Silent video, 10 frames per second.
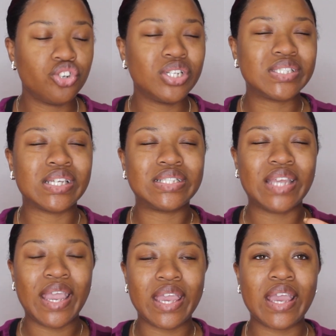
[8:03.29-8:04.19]
you're just
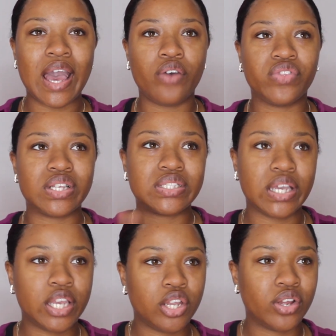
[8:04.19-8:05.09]
taking out the
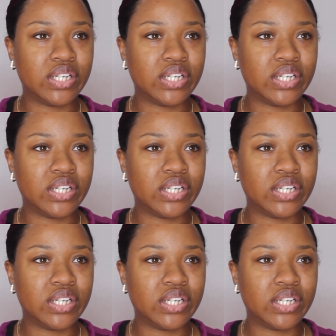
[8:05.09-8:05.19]
secular